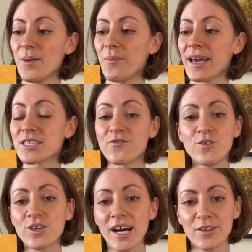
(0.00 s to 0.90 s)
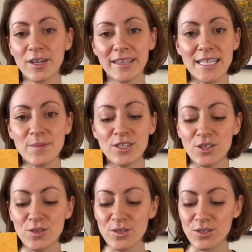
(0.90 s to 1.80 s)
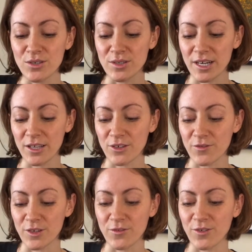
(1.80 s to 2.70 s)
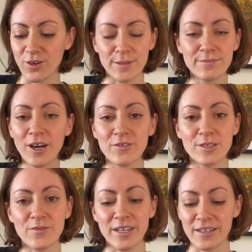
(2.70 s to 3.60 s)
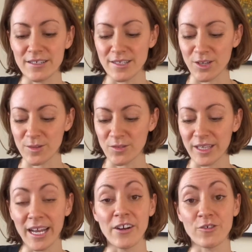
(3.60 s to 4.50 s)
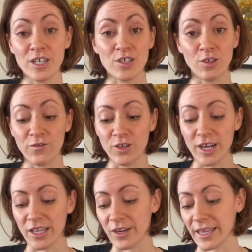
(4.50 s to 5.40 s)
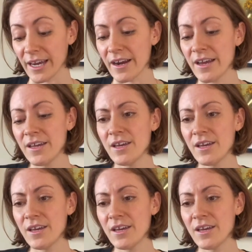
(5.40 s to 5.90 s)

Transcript: But it's a food coloring that's been used to color food for hundreds of years. So it's really kind of traditional food coloring there.